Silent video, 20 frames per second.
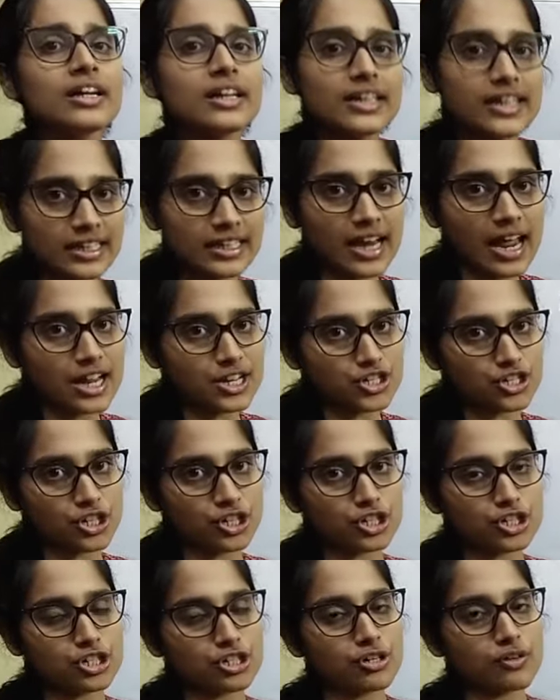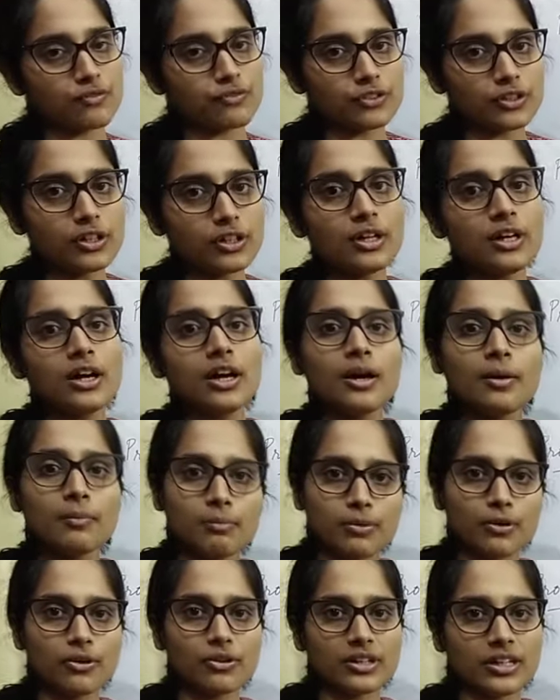denaturation of the
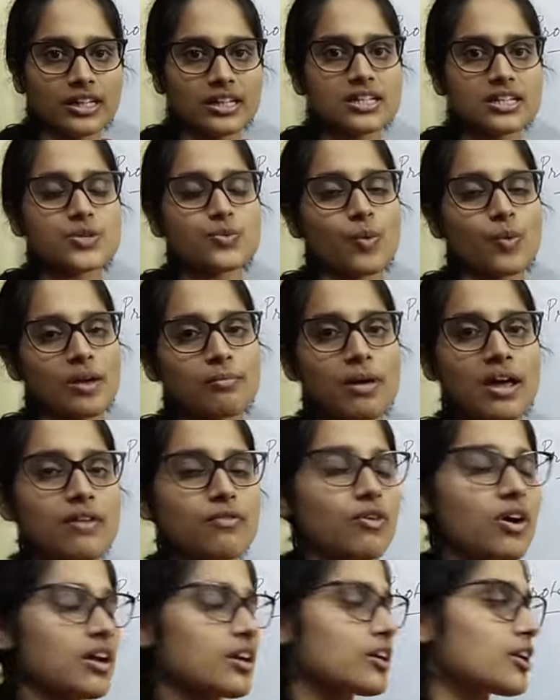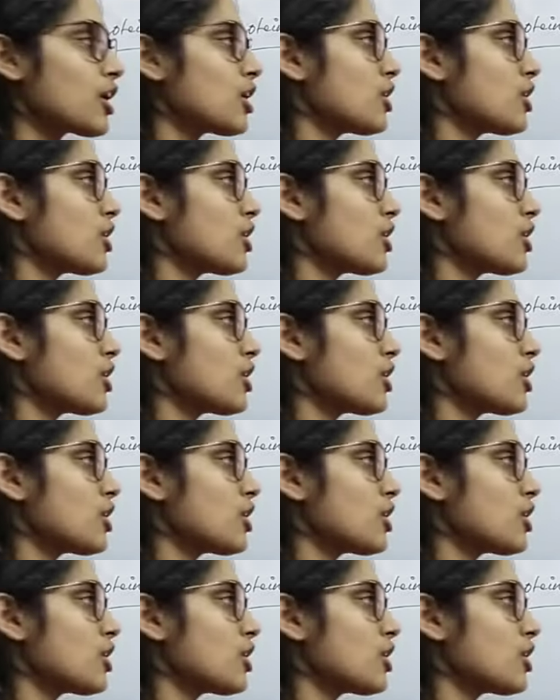proteins one by one.